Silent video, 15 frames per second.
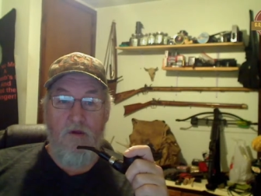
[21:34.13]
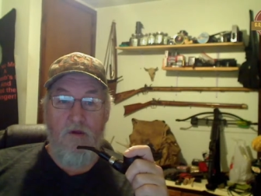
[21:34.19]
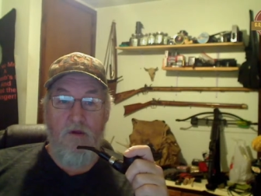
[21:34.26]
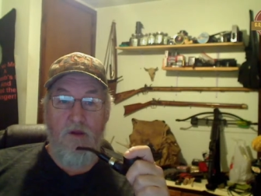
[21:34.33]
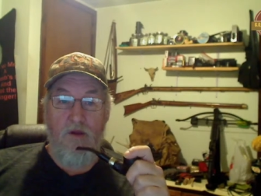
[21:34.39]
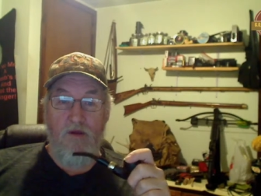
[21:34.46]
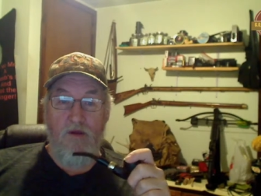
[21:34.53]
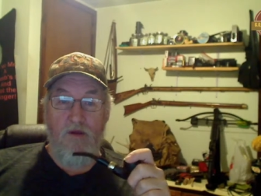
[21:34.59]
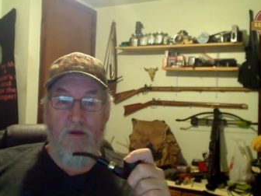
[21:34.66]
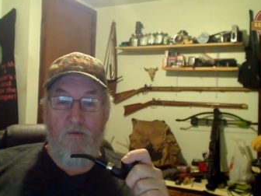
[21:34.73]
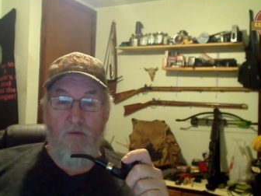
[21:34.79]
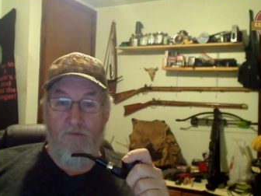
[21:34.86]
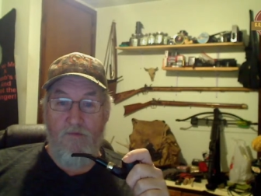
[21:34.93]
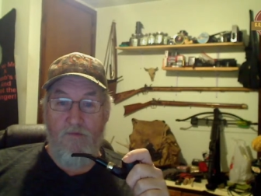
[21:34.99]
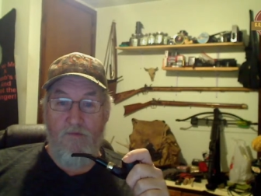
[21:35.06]
it needs
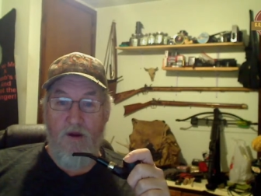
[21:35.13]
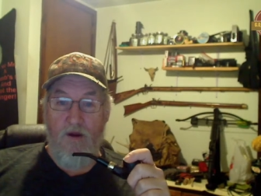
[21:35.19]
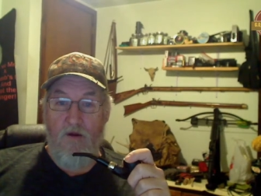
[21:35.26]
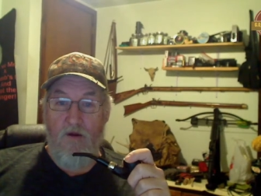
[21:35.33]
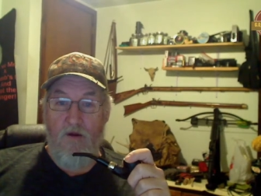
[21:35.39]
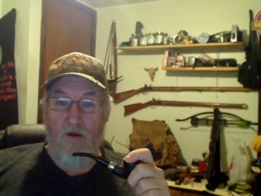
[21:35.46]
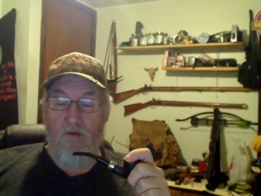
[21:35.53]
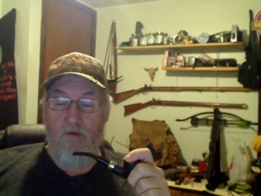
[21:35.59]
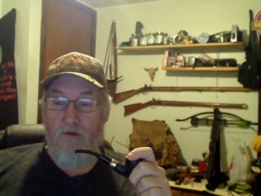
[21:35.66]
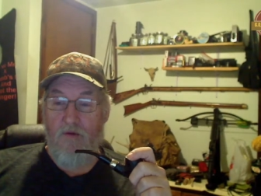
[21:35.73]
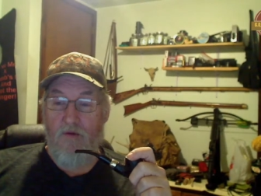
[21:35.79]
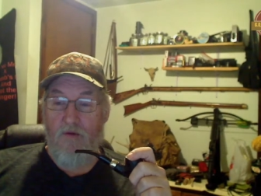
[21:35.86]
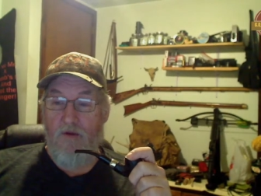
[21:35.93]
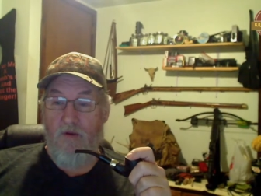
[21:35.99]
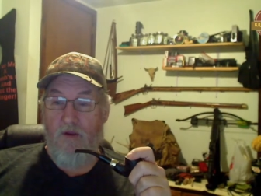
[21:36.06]
some repairs.
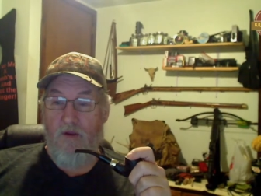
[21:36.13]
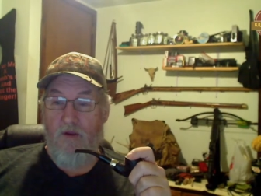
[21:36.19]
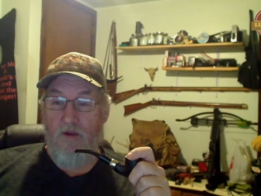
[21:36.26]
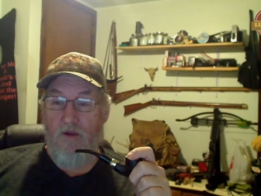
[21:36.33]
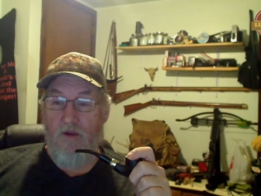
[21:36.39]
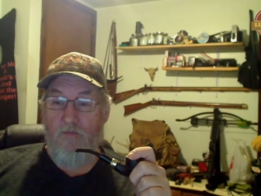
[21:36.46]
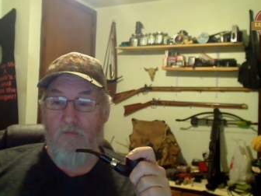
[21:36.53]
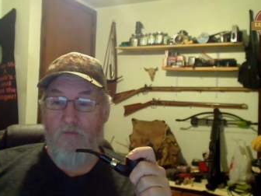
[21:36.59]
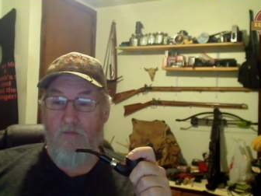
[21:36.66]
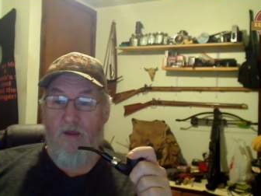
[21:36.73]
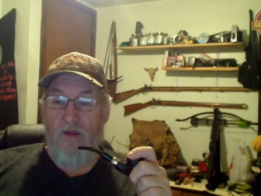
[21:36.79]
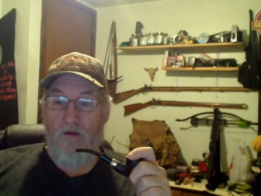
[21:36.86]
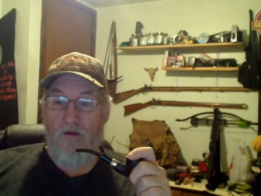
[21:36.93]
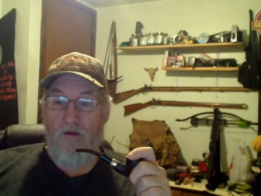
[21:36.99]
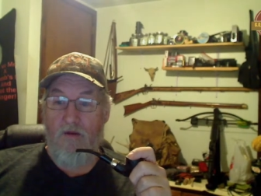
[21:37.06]
And I'm
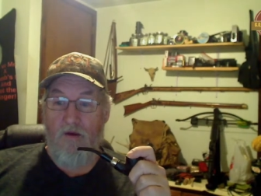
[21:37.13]
thinking